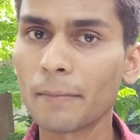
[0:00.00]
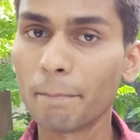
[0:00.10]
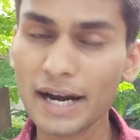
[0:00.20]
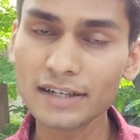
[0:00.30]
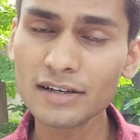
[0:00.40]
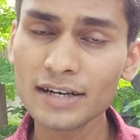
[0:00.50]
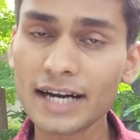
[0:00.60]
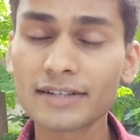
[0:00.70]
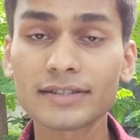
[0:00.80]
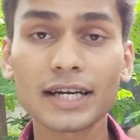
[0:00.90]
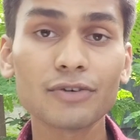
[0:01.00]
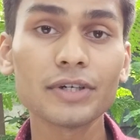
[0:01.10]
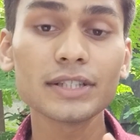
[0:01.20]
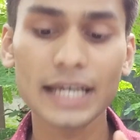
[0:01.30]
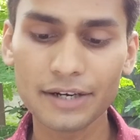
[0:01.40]
matter and the second
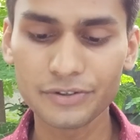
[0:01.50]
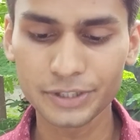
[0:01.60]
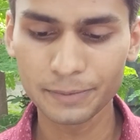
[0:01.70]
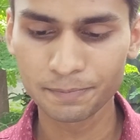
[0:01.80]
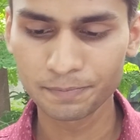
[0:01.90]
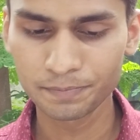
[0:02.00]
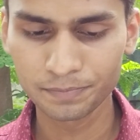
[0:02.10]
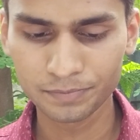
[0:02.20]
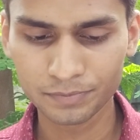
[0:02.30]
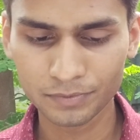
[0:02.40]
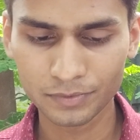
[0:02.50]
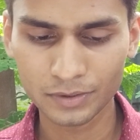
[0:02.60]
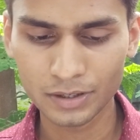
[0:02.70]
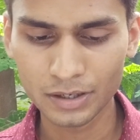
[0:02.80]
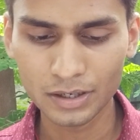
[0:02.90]
one is energy.
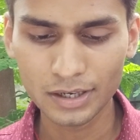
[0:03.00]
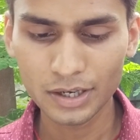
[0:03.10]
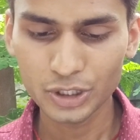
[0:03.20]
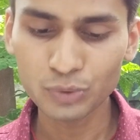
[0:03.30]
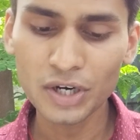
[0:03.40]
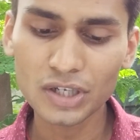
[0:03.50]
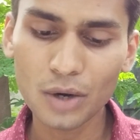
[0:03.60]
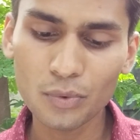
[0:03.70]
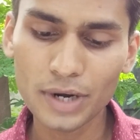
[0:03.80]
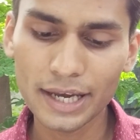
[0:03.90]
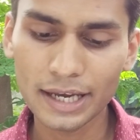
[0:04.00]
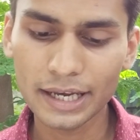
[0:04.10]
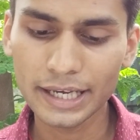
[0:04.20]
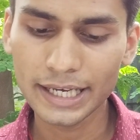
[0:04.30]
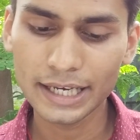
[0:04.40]
You are now
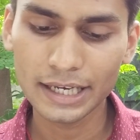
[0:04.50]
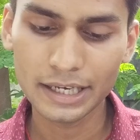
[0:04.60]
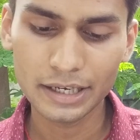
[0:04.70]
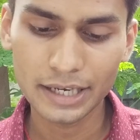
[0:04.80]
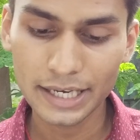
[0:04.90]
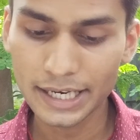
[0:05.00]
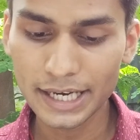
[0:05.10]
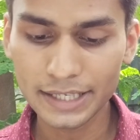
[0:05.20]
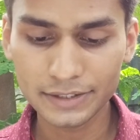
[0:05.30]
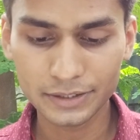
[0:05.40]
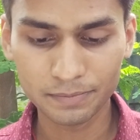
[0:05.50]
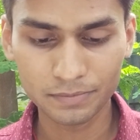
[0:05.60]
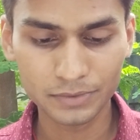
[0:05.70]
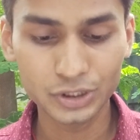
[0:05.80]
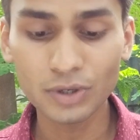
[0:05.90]
engaged
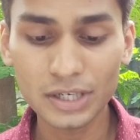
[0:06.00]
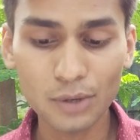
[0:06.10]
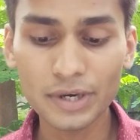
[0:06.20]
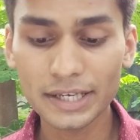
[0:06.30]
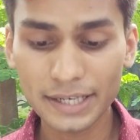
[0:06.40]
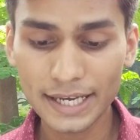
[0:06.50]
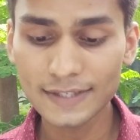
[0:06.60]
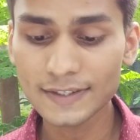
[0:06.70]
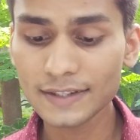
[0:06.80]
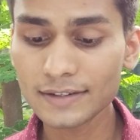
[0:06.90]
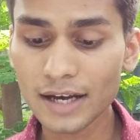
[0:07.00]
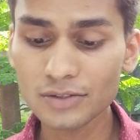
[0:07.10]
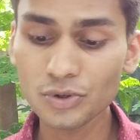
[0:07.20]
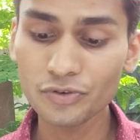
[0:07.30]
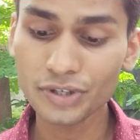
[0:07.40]
in the
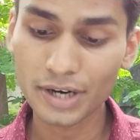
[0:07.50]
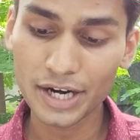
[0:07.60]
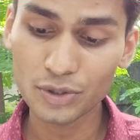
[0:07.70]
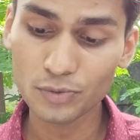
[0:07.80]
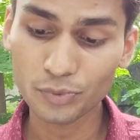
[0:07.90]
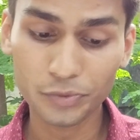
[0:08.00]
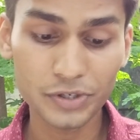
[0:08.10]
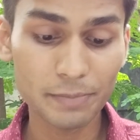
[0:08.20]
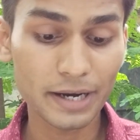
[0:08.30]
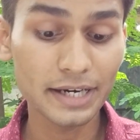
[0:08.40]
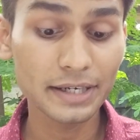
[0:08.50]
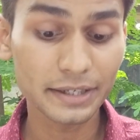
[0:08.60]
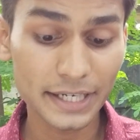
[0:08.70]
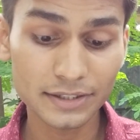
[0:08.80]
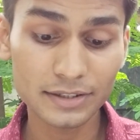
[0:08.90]
task of trying to profit by
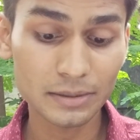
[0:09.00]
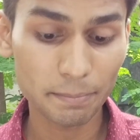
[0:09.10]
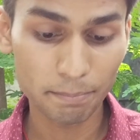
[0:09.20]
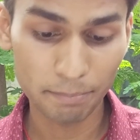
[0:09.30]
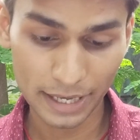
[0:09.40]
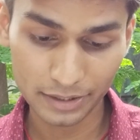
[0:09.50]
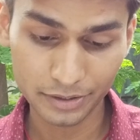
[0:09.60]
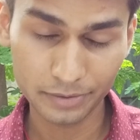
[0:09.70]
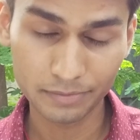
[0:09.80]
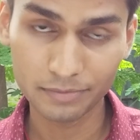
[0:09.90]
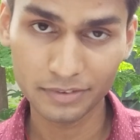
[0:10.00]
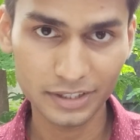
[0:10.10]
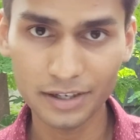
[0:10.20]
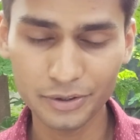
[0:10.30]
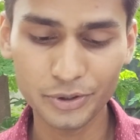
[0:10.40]
nature's method.
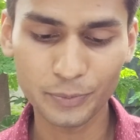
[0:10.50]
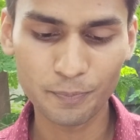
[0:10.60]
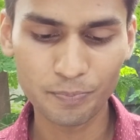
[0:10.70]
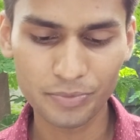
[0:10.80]
Yeah, good.